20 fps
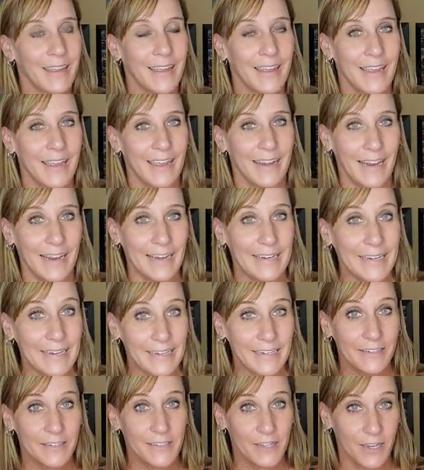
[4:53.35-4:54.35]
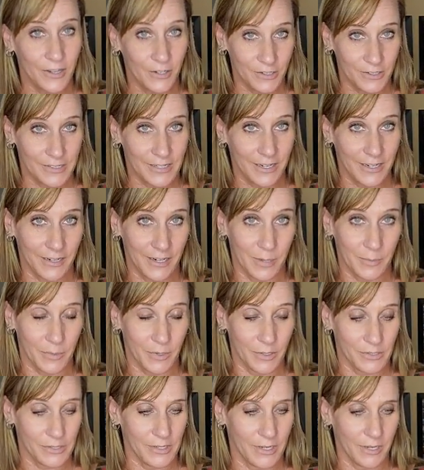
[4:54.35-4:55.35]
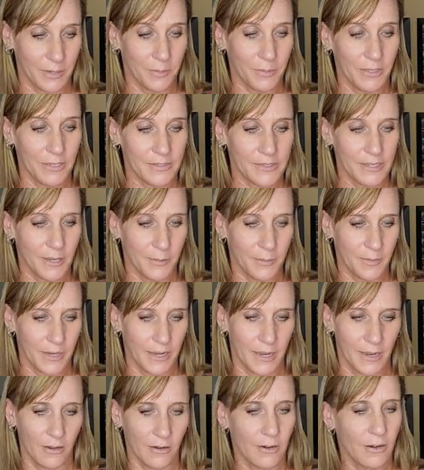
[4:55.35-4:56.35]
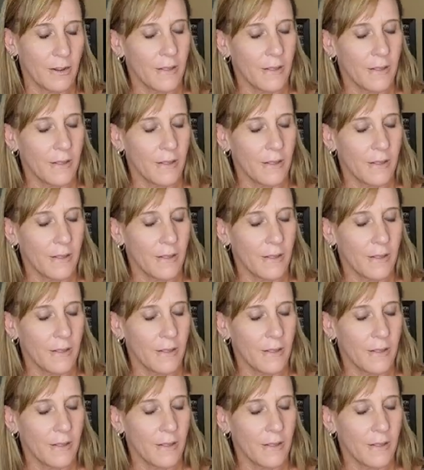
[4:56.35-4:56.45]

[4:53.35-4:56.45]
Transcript: And I need to understand numbers. Like, please help me out.